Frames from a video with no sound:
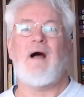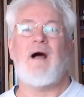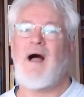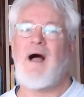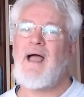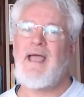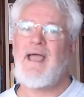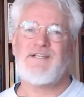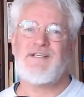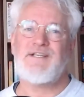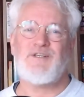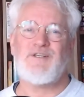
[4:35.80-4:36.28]

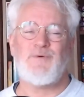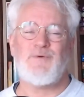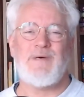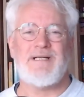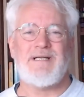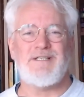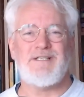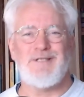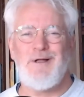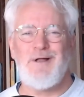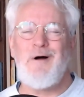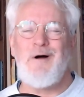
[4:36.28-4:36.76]
I had to
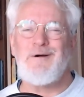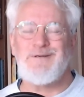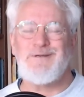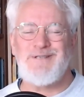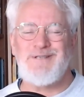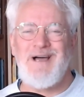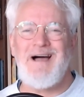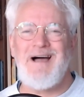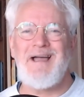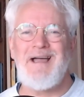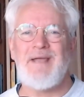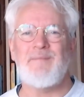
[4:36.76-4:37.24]
wait a long
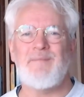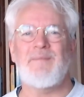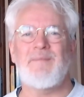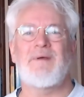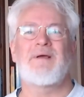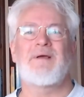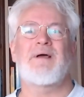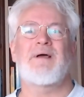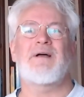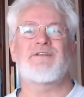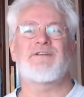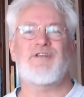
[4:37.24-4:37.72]
time,
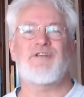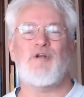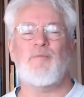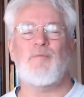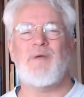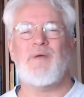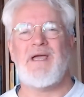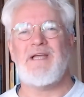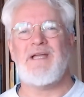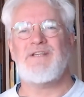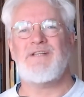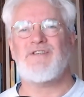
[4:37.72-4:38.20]
until
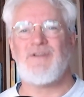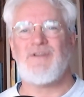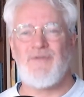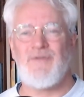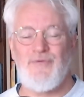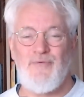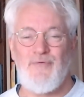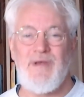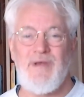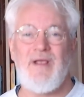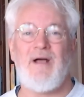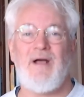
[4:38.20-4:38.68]
page
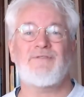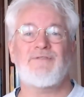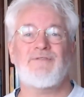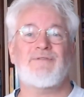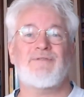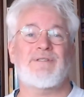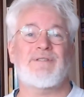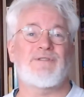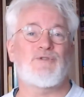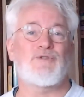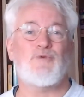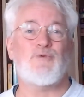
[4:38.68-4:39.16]

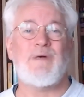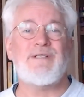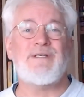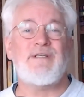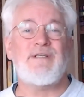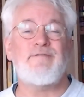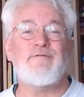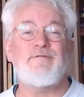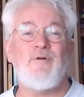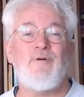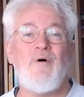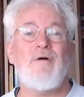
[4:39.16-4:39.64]

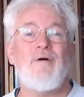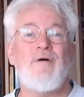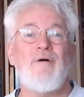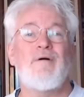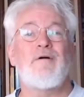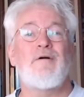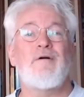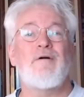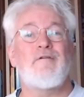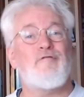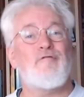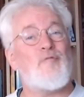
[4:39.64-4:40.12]
324,
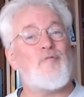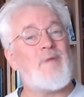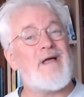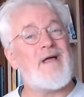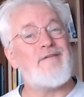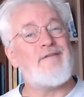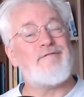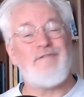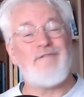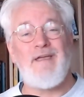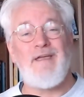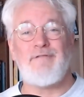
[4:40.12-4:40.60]
for
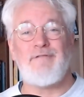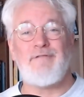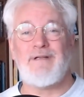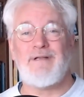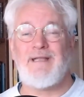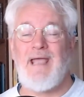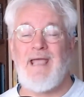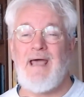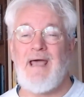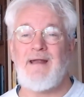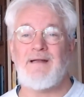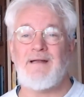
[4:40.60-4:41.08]
my
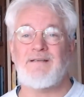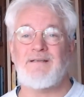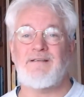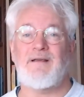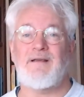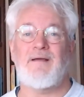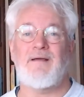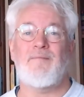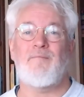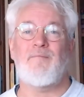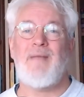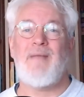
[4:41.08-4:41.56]
favorite
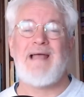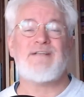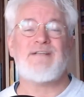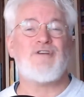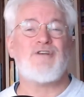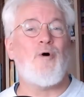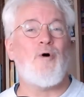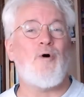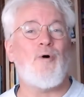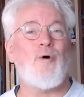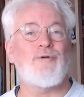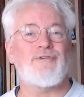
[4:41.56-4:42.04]
character, Matt
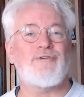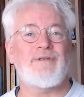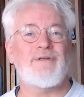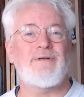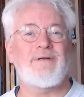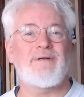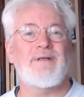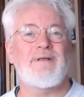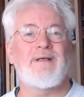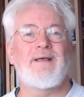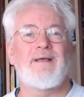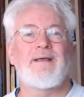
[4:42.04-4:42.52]

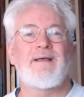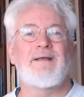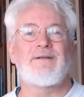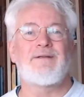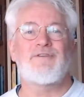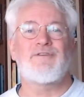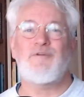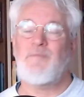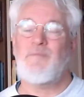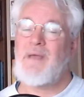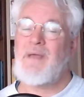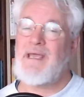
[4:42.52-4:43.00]
Colton,
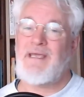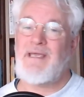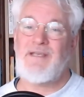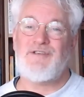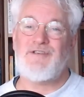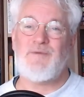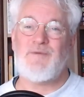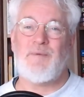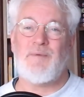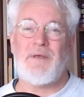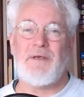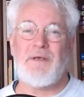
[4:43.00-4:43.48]
to make
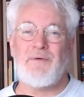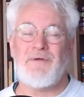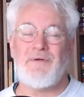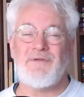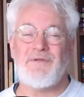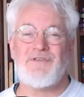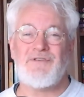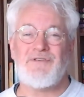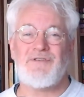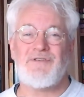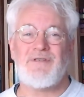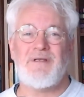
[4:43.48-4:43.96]
his
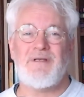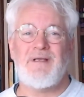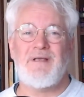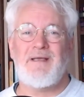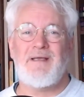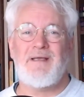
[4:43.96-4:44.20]
appearance,